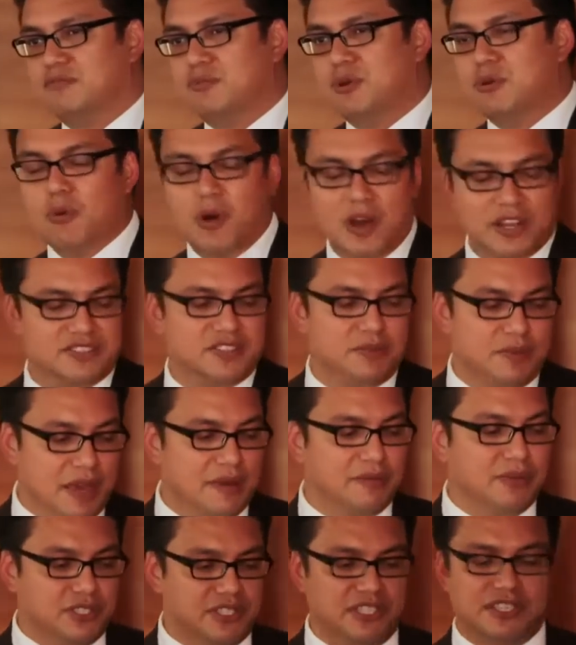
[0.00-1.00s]
We want to be
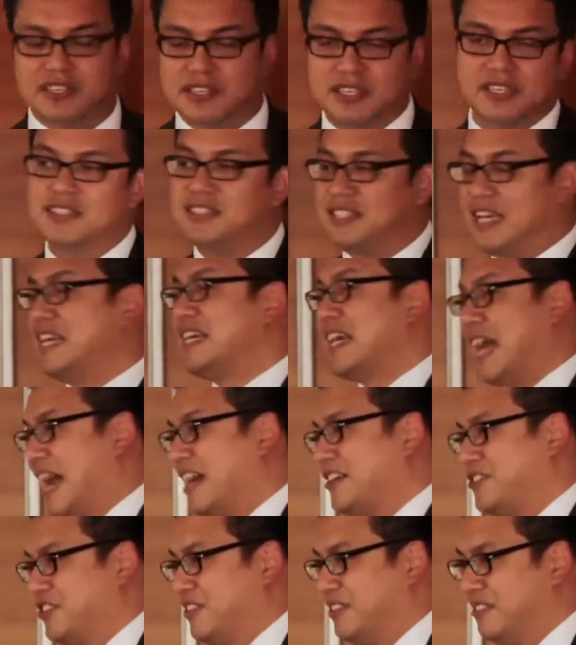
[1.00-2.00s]
able to take
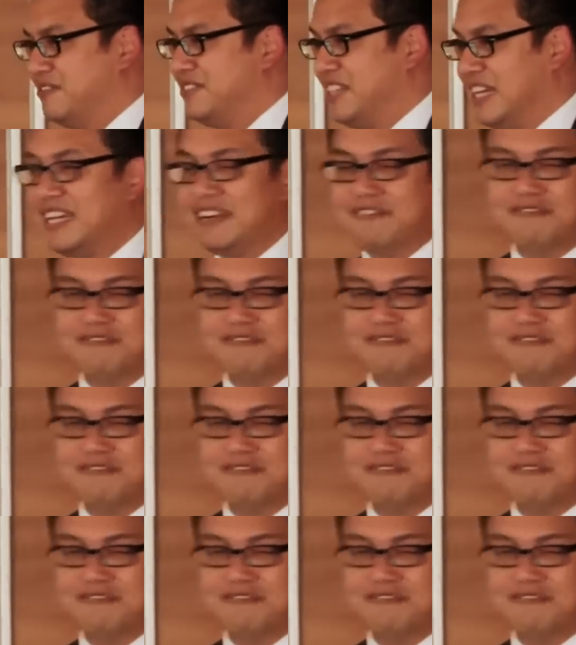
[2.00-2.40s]
action, take